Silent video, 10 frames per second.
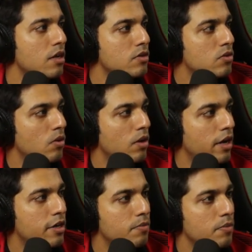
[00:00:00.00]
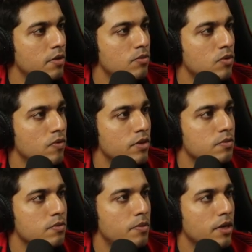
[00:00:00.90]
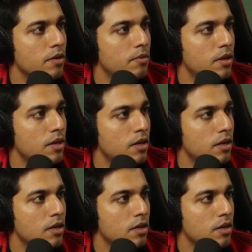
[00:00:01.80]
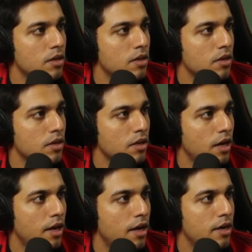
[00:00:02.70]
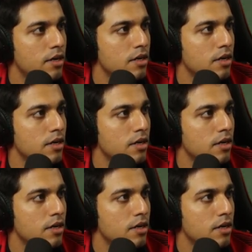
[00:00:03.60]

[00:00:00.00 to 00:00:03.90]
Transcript: So let me move this pickable hand